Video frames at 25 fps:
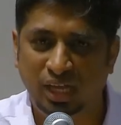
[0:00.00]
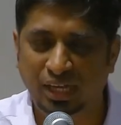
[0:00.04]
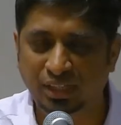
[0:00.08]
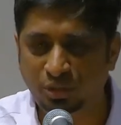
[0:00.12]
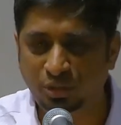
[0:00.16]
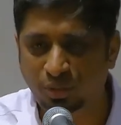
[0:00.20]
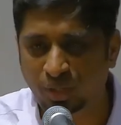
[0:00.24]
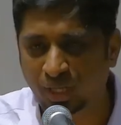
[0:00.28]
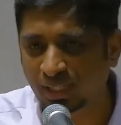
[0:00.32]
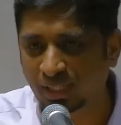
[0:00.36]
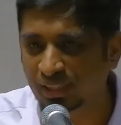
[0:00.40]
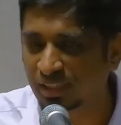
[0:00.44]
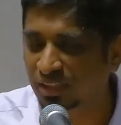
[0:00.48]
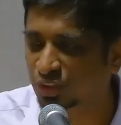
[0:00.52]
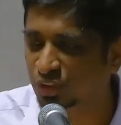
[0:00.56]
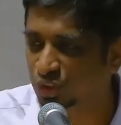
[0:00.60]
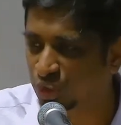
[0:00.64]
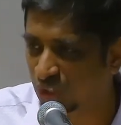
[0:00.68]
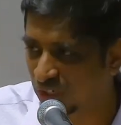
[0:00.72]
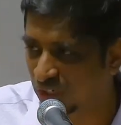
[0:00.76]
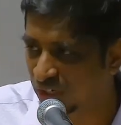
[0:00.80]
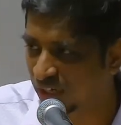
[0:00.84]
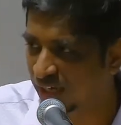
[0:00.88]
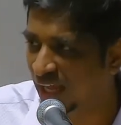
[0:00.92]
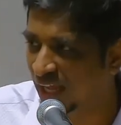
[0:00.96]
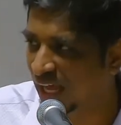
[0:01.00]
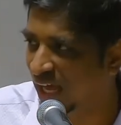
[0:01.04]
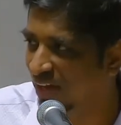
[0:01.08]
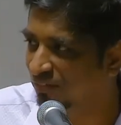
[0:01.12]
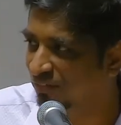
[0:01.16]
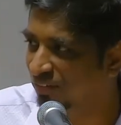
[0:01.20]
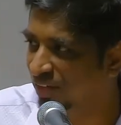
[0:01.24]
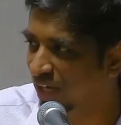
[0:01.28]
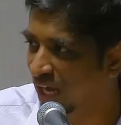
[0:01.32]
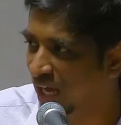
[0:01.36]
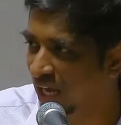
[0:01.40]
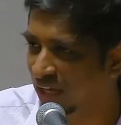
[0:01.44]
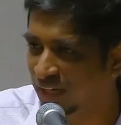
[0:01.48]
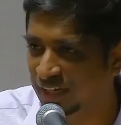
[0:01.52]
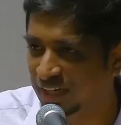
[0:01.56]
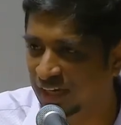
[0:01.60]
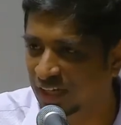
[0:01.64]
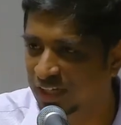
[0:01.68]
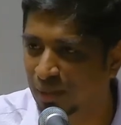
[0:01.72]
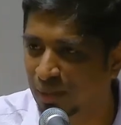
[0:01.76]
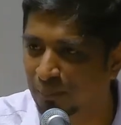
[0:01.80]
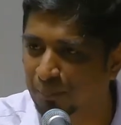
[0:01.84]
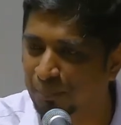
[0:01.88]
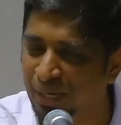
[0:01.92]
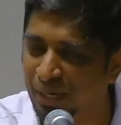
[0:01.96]
And today the children are in
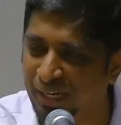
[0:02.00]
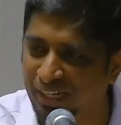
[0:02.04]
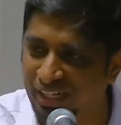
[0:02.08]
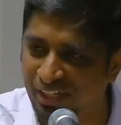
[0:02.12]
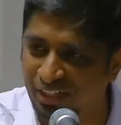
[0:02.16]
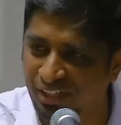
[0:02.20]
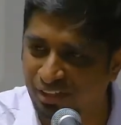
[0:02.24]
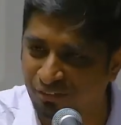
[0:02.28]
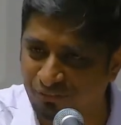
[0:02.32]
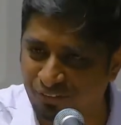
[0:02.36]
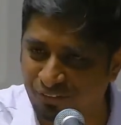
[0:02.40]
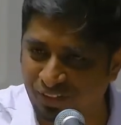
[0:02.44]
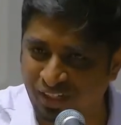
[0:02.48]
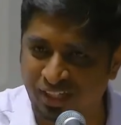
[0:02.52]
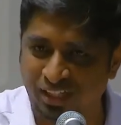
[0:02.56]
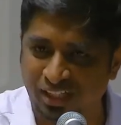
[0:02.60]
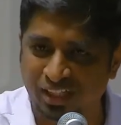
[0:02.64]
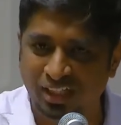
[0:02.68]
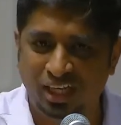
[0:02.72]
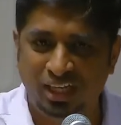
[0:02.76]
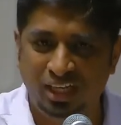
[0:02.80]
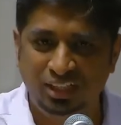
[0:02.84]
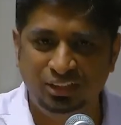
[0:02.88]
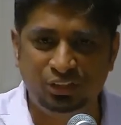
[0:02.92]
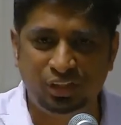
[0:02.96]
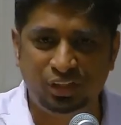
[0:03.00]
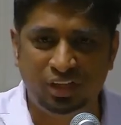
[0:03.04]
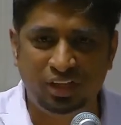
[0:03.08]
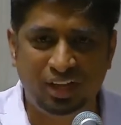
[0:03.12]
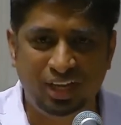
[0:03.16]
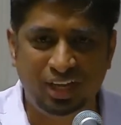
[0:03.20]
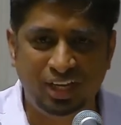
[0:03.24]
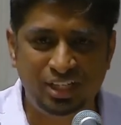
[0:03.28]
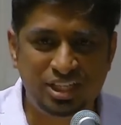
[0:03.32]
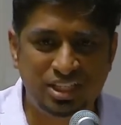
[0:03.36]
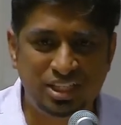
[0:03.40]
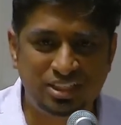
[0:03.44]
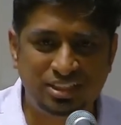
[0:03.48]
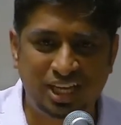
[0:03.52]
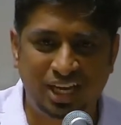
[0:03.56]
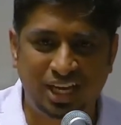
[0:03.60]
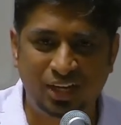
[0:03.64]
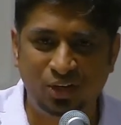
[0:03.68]
a completely different generations.